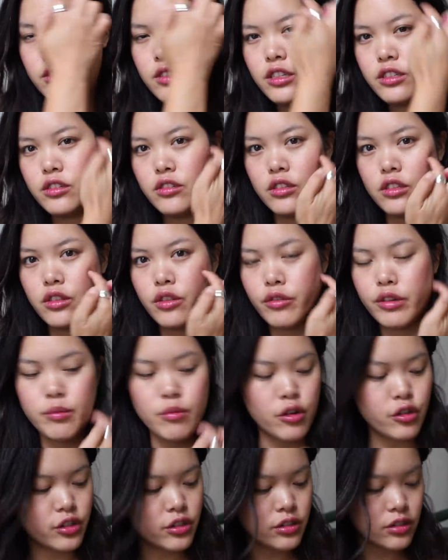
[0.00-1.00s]
So I do the three
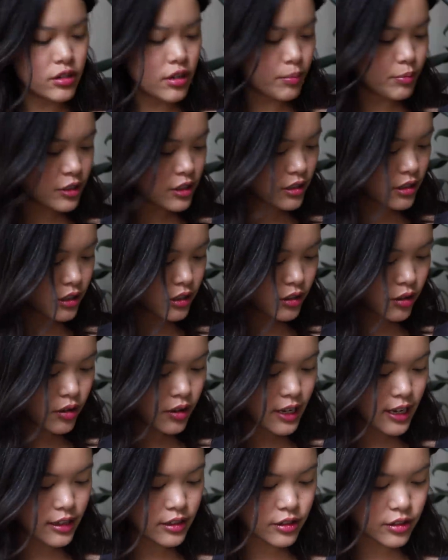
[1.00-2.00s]
motions. I'm just gonna go
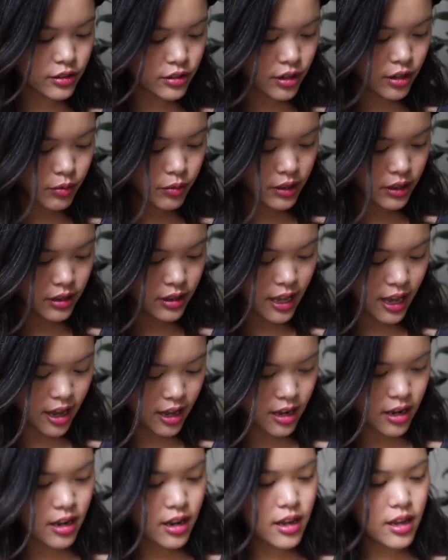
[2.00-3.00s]
ahead and start with
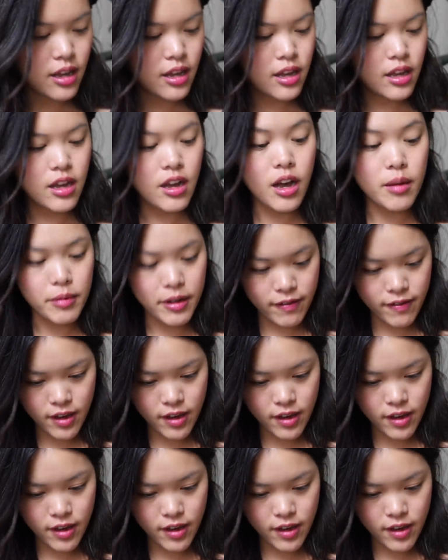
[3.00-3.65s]
that on my